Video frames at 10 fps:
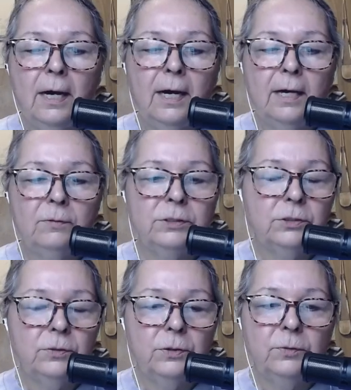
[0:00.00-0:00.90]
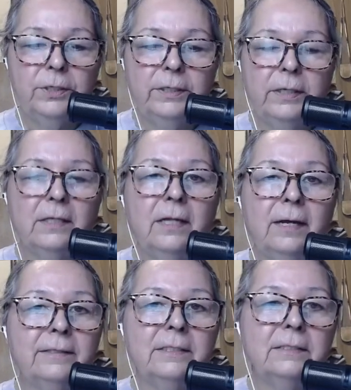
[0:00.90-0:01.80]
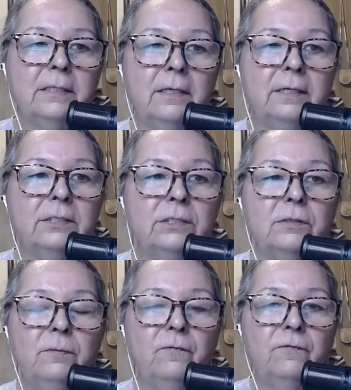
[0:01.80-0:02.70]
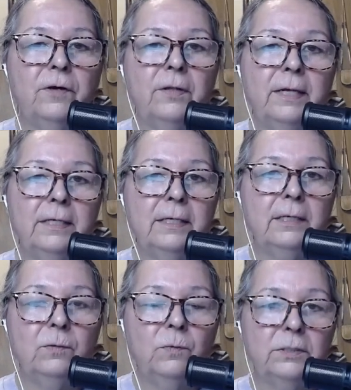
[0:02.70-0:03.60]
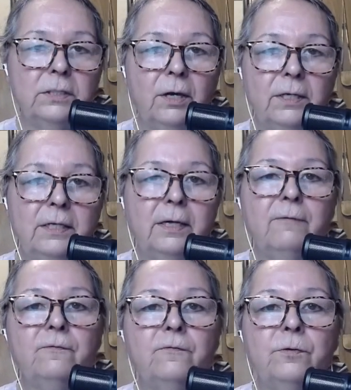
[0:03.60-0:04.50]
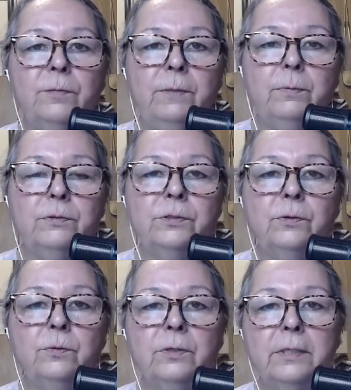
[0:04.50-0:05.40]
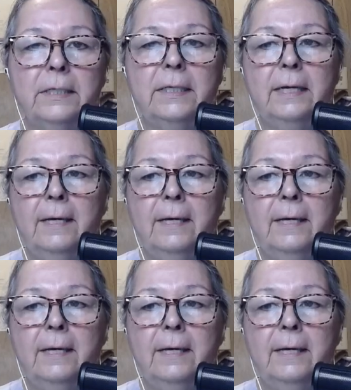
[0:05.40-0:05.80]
I was doing the weekend classes, and I just felt like it was not enough for people to really